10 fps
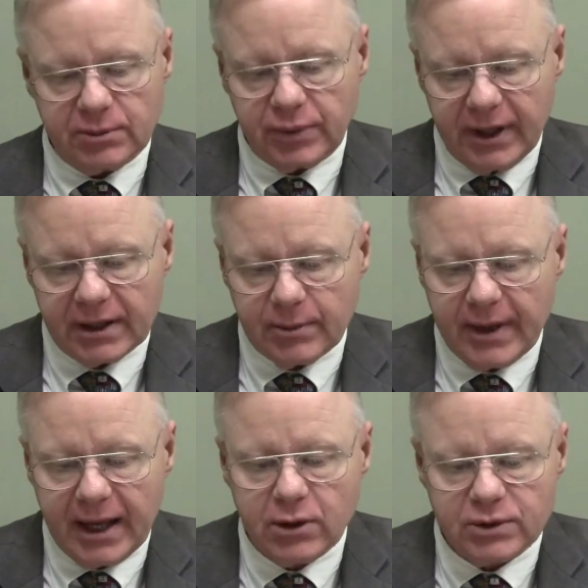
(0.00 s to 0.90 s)
upon a
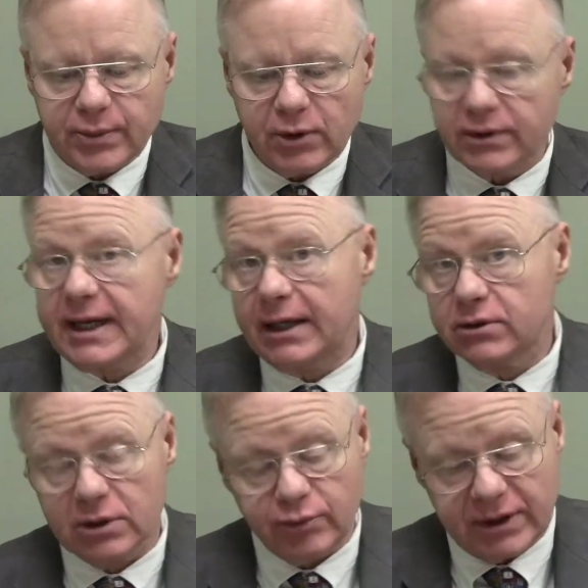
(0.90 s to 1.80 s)
man who's been ordained
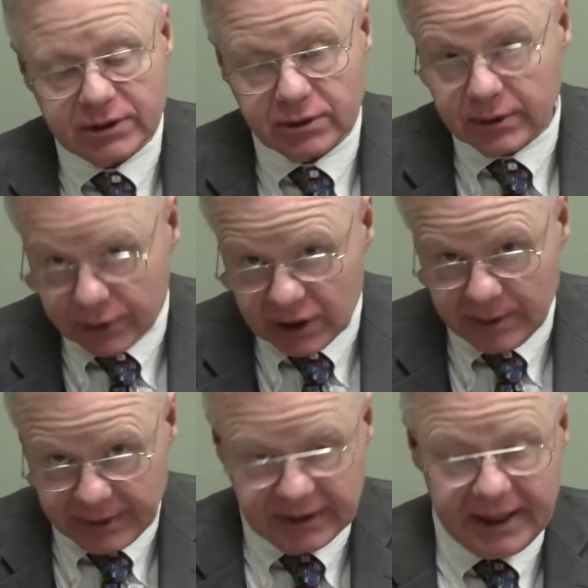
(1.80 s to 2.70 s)
to the priesthood
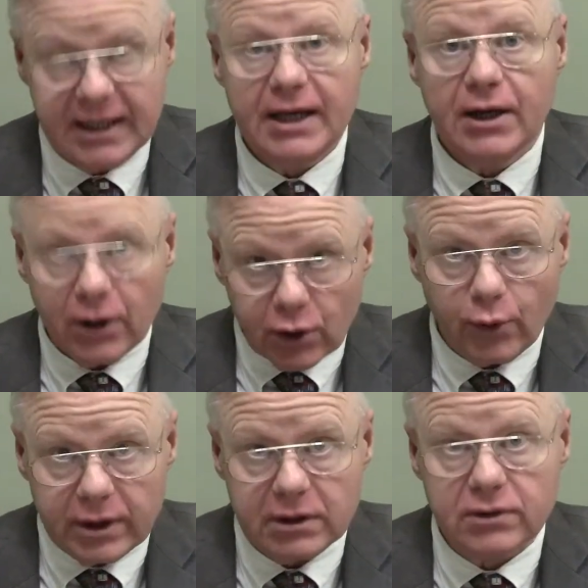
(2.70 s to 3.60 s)
legitimately,
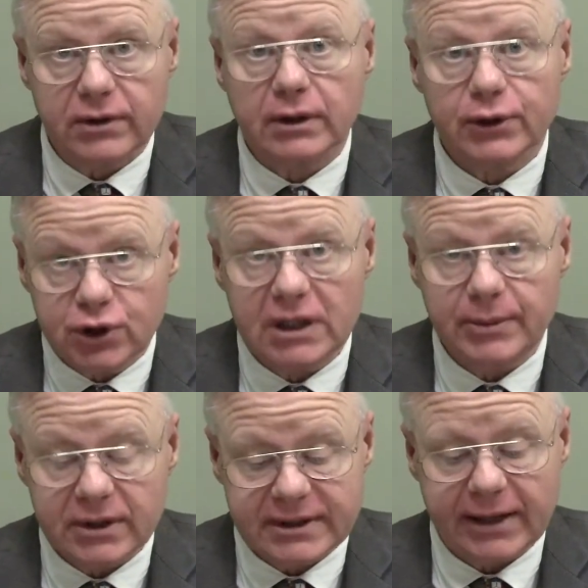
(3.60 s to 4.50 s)
according to the
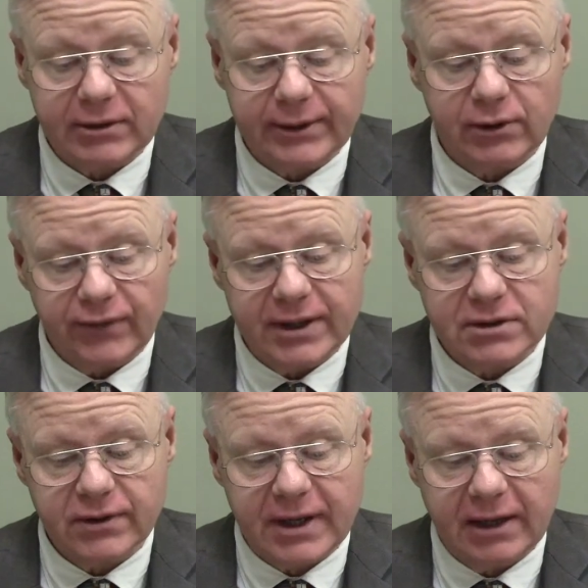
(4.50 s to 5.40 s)
legitimate sacramental rights
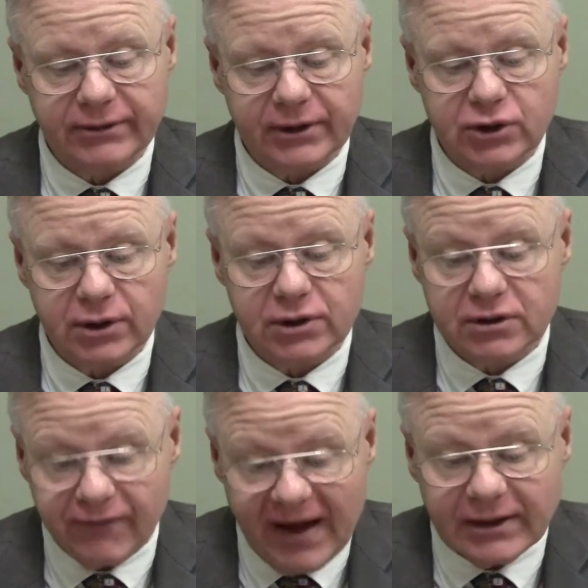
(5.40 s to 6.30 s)
of the Catholic Church,
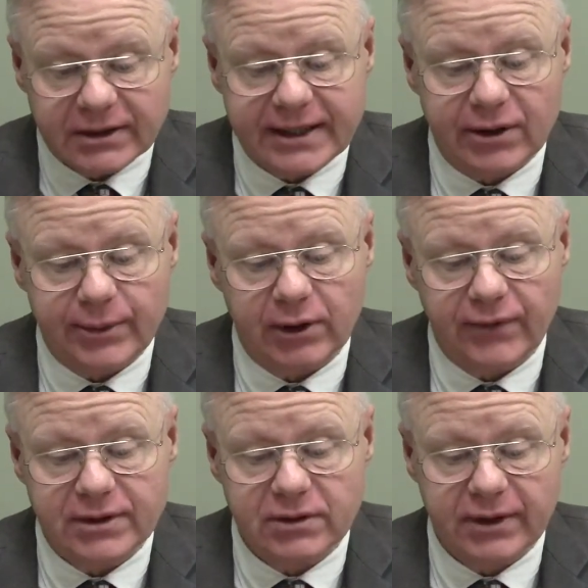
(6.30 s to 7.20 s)
the valid sacramental
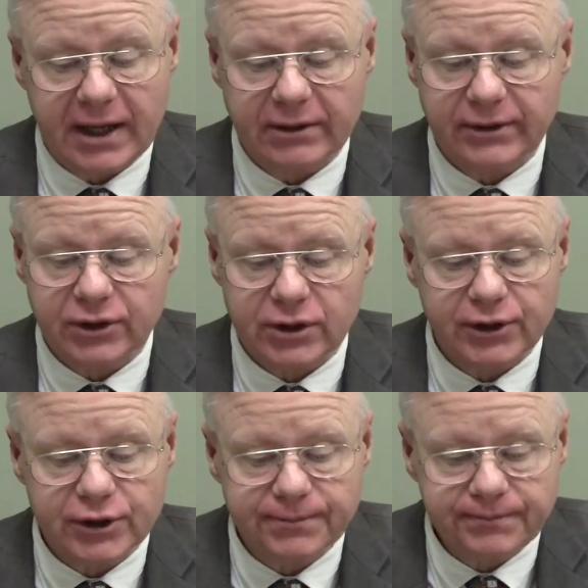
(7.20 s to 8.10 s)
rights of the Catholic
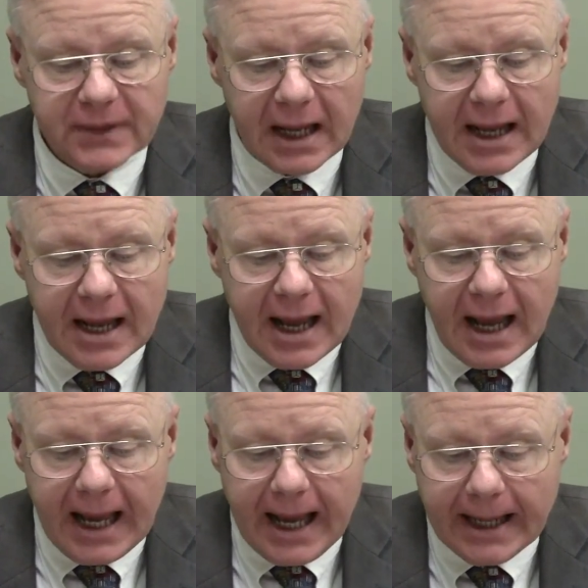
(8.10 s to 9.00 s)
Church.
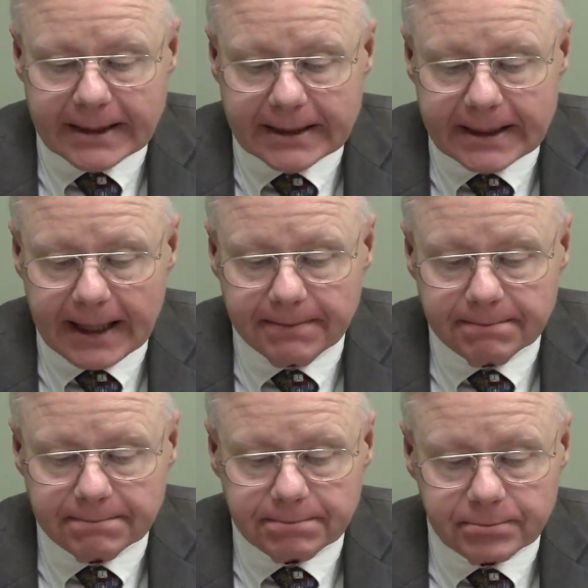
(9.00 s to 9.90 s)
And
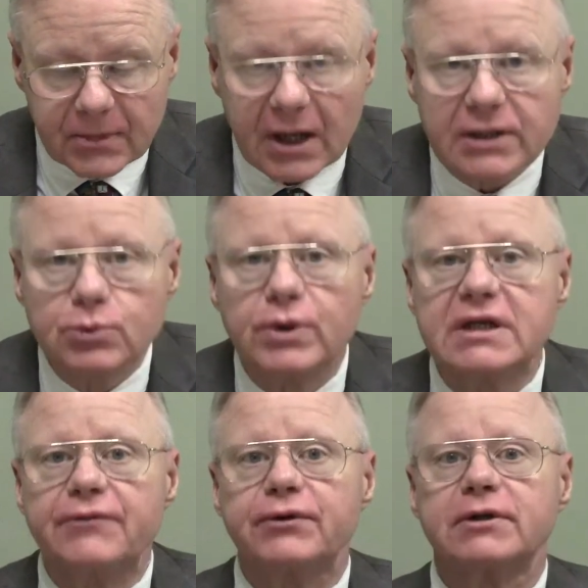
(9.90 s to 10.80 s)
we're
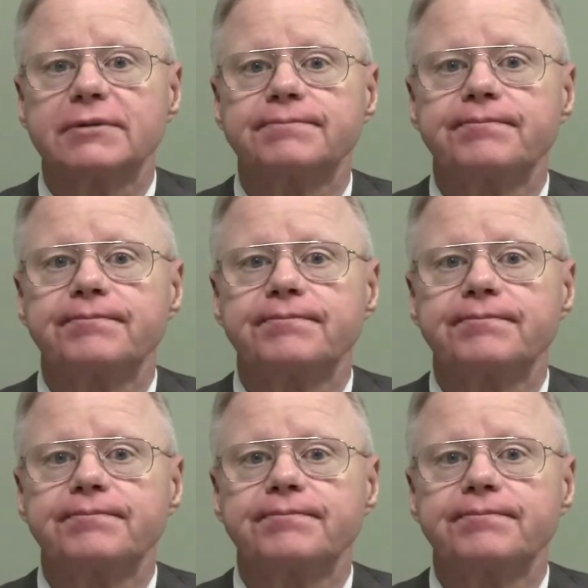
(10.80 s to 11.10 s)
different.